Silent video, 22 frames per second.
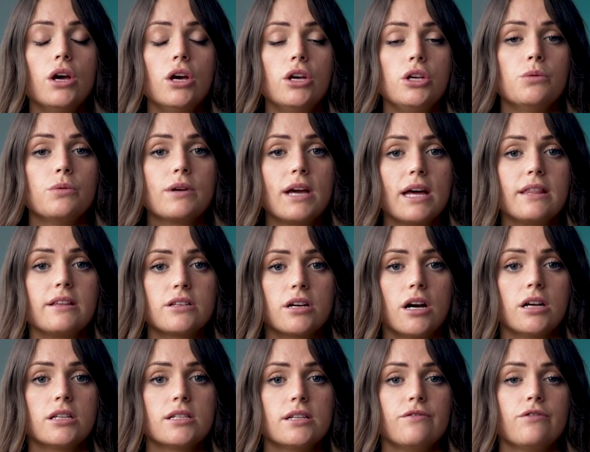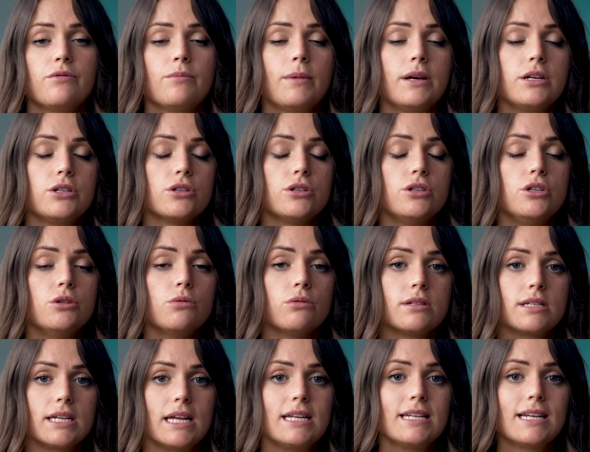You'll get the title information. You will
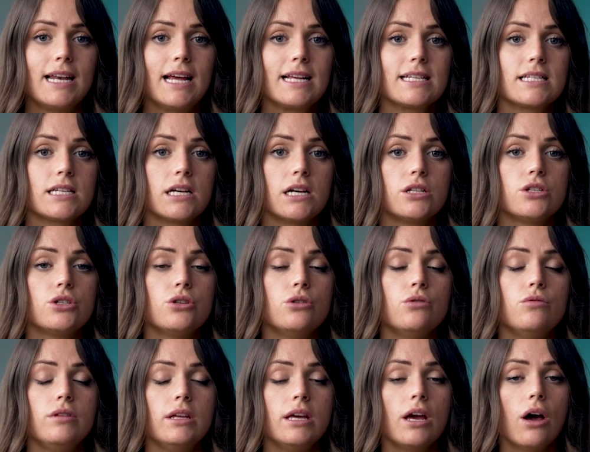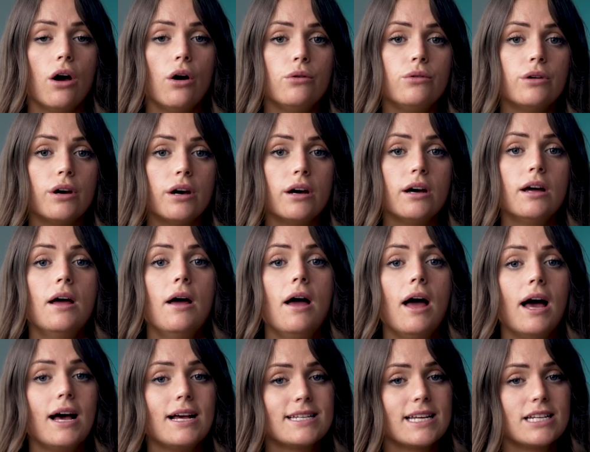send a letter to the owner,
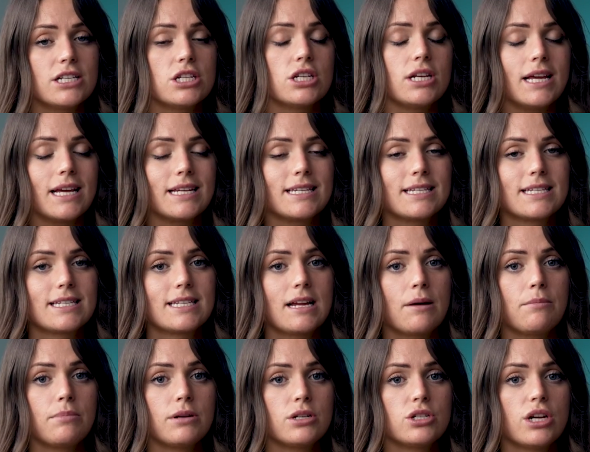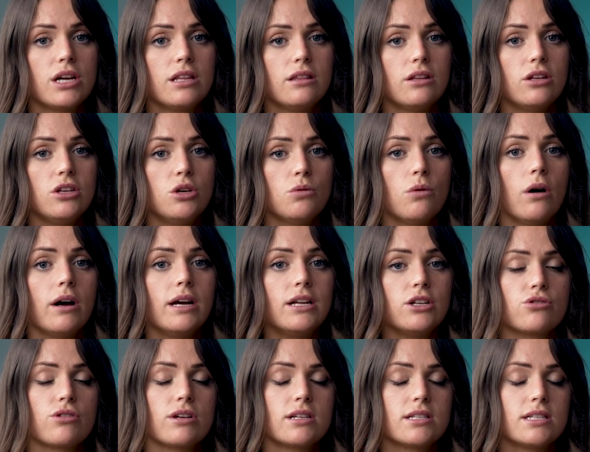essentially establishing that you are
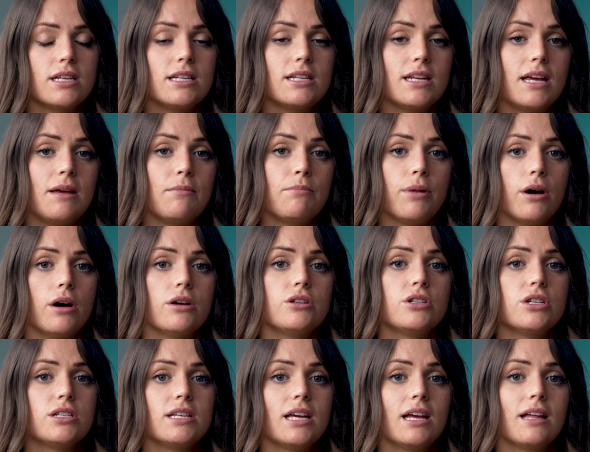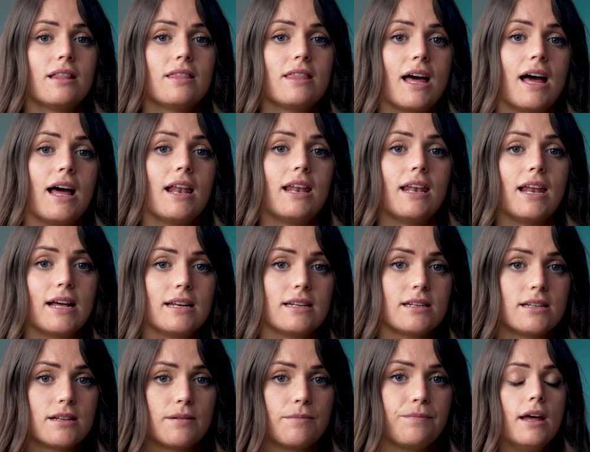interested in purchasing their
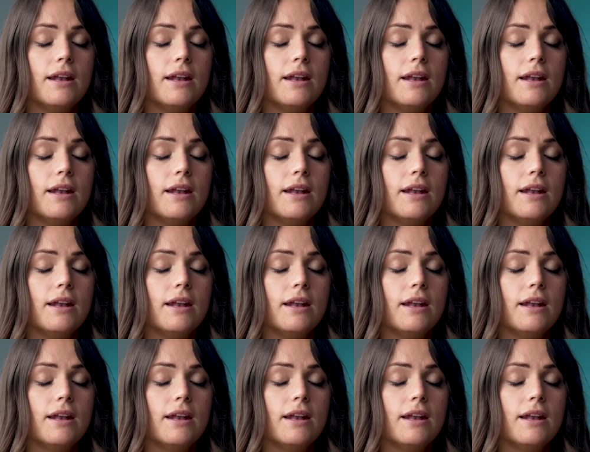land.